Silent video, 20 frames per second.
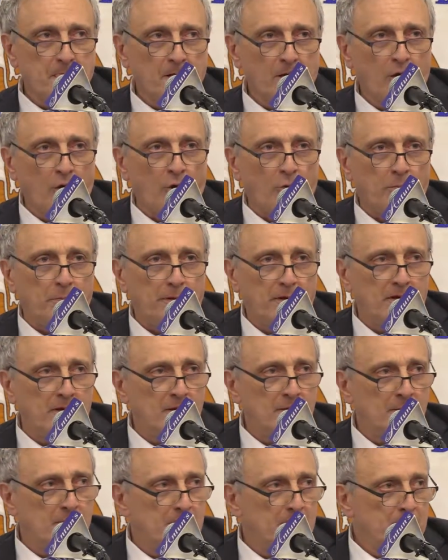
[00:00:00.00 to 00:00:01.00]
Hope.
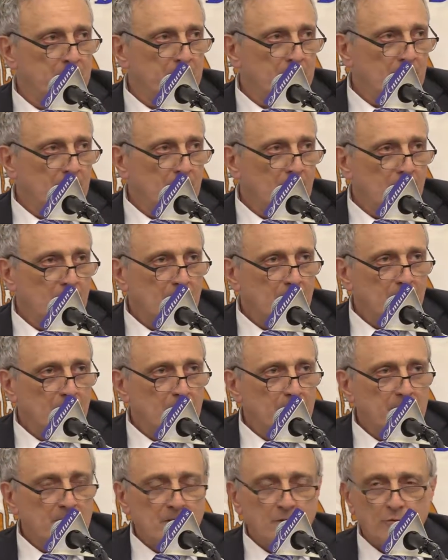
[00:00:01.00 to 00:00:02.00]

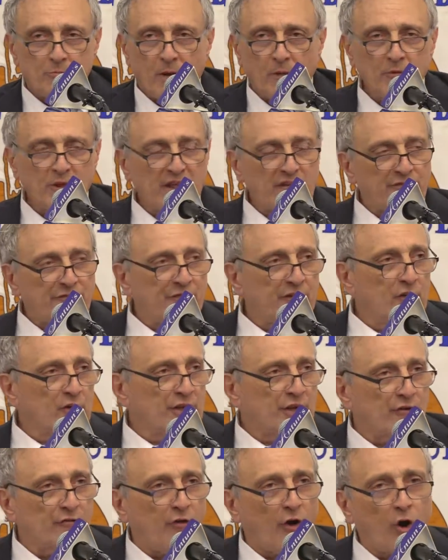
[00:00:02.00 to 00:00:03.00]
Remember that
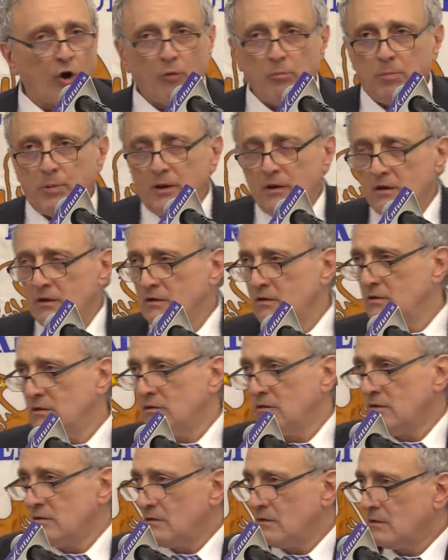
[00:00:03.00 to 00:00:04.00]
feeling of hope?
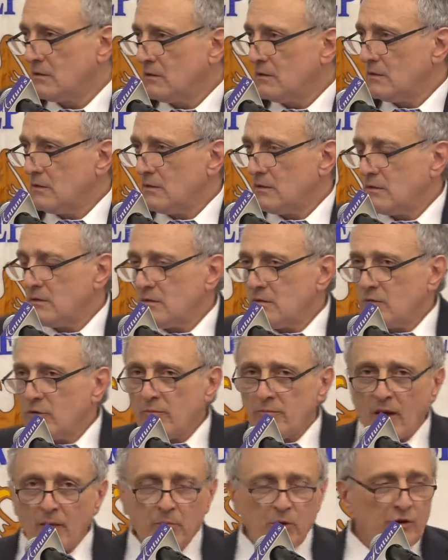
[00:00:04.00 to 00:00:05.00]

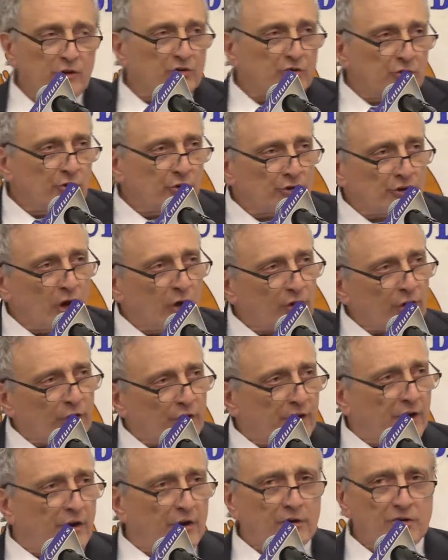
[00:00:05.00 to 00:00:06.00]
Remember your younger
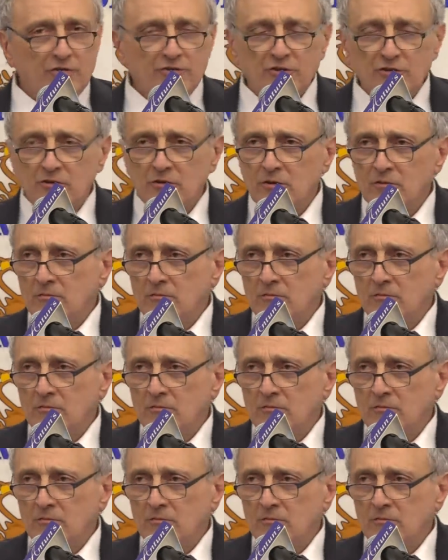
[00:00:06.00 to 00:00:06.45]
years?